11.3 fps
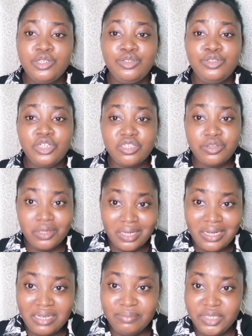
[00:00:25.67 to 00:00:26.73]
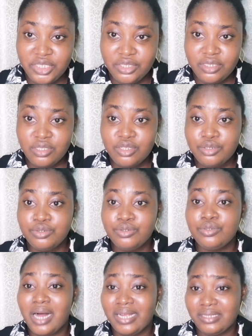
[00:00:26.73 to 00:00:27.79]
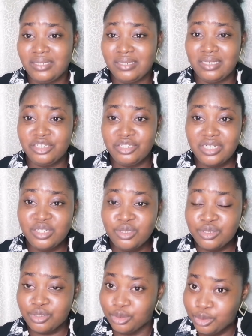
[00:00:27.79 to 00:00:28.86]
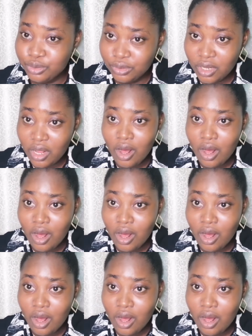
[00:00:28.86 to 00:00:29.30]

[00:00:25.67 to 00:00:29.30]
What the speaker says: you just got an admission into an international school,